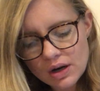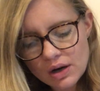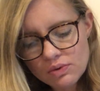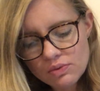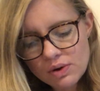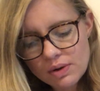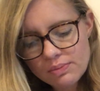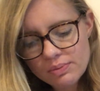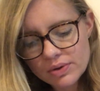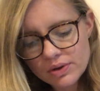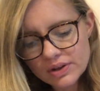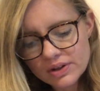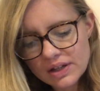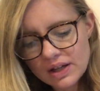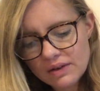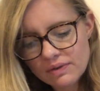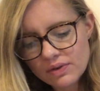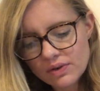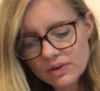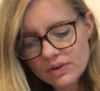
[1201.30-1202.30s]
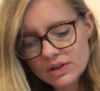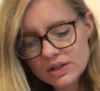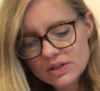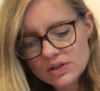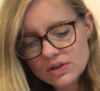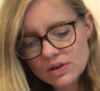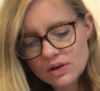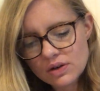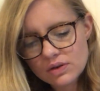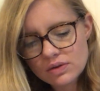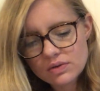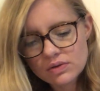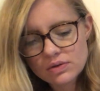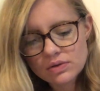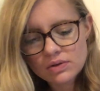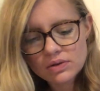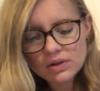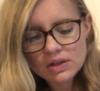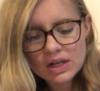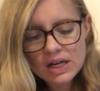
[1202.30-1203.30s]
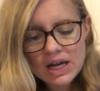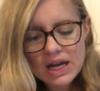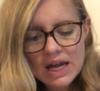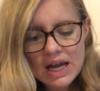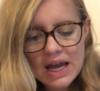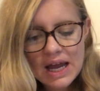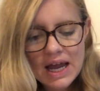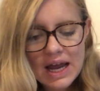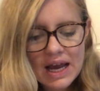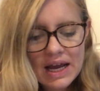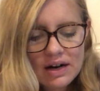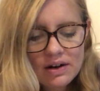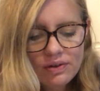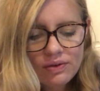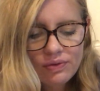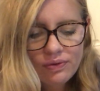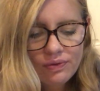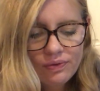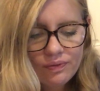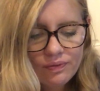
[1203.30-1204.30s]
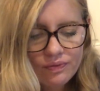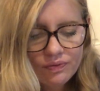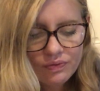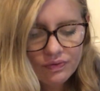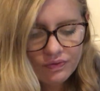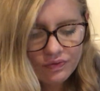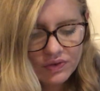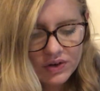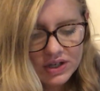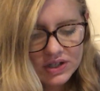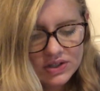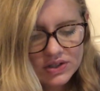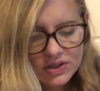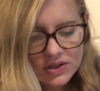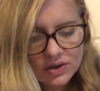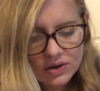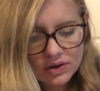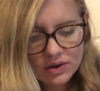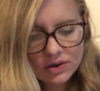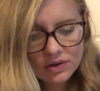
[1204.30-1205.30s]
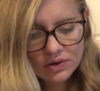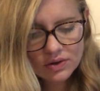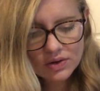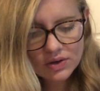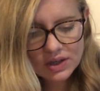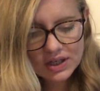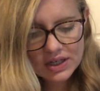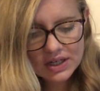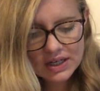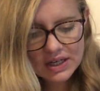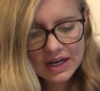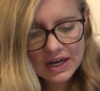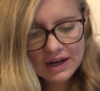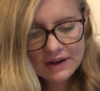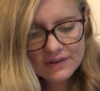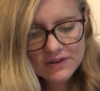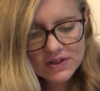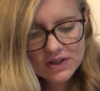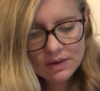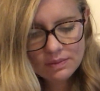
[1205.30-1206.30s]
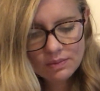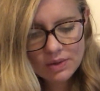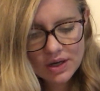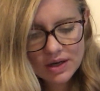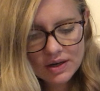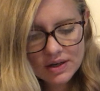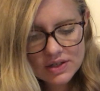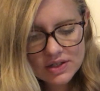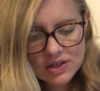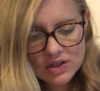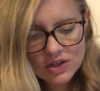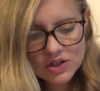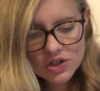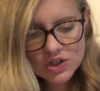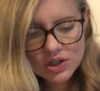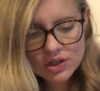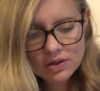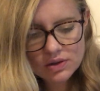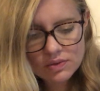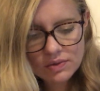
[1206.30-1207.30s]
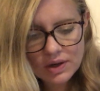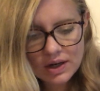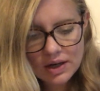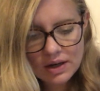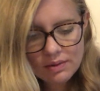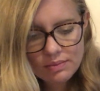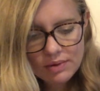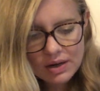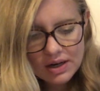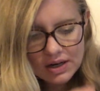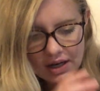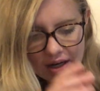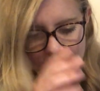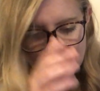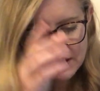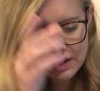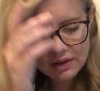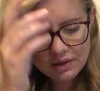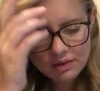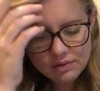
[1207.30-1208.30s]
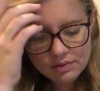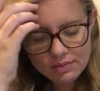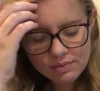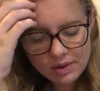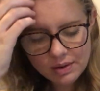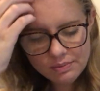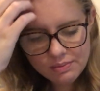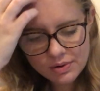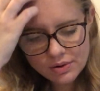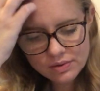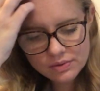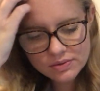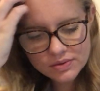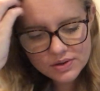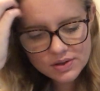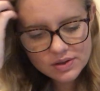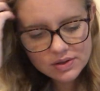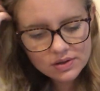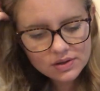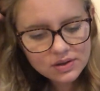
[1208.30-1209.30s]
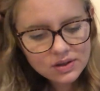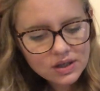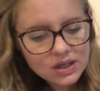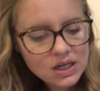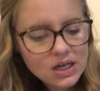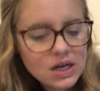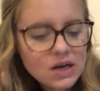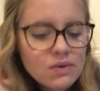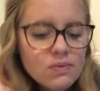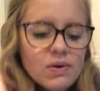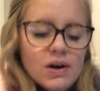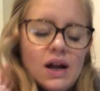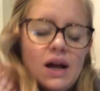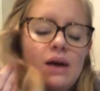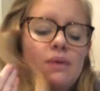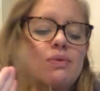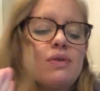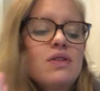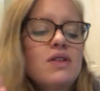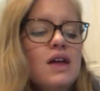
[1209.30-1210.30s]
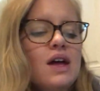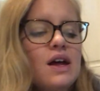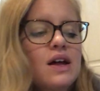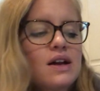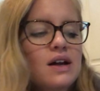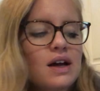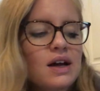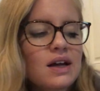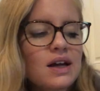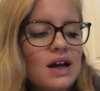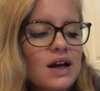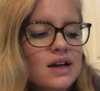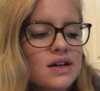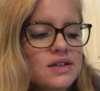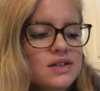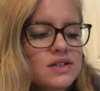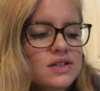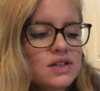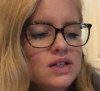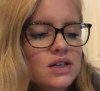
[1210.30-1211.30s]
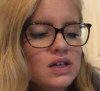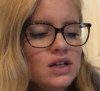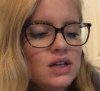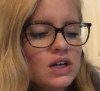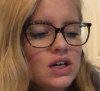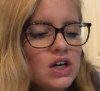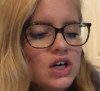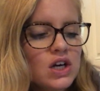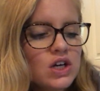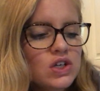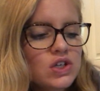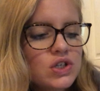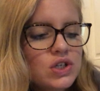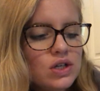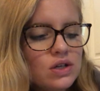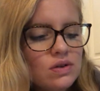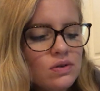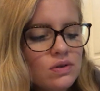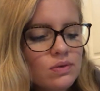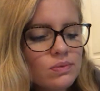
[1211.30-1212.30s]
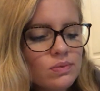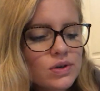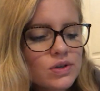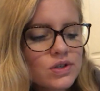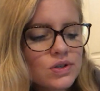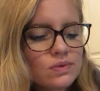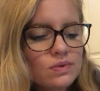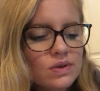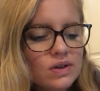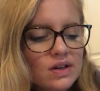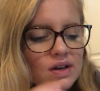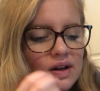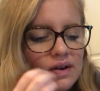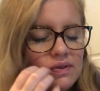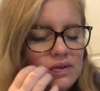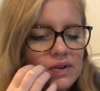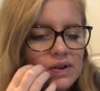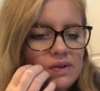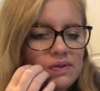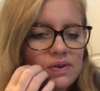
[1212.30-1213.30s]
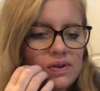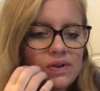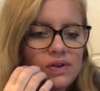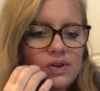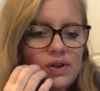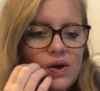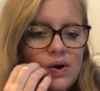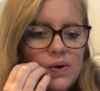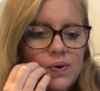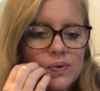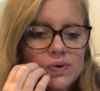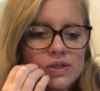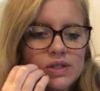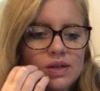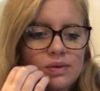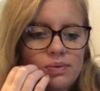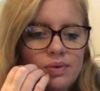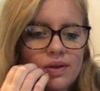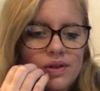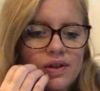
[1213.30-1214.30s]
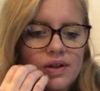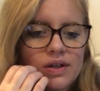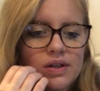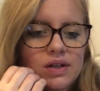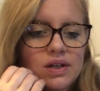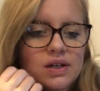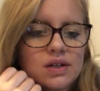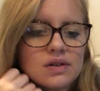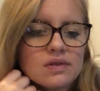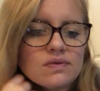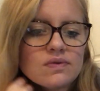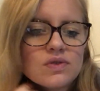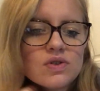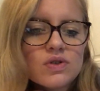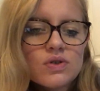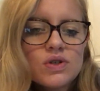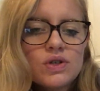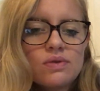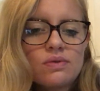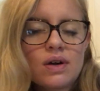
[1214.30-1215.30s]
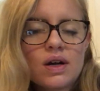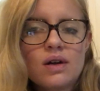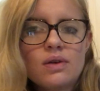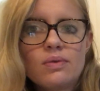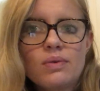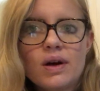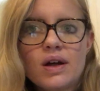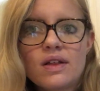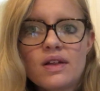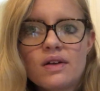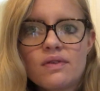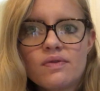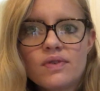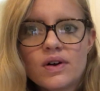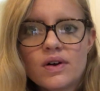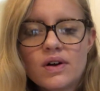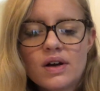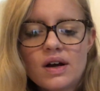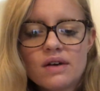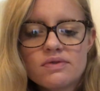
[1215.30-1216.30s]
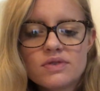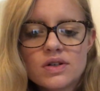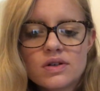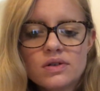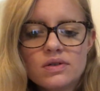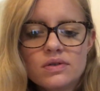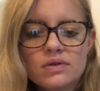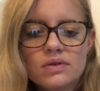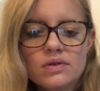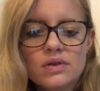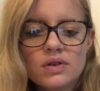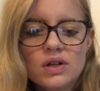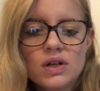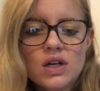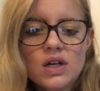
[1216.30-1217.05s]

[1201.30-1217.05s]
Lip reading: A rumple never lets go. Hadel fixed her crooked gaze on me until a chill ran up my neck and through my bones. What happened then? I asked. She knew the merchant would never leave her alone, said Bathilda, so she ran away that very afternoon.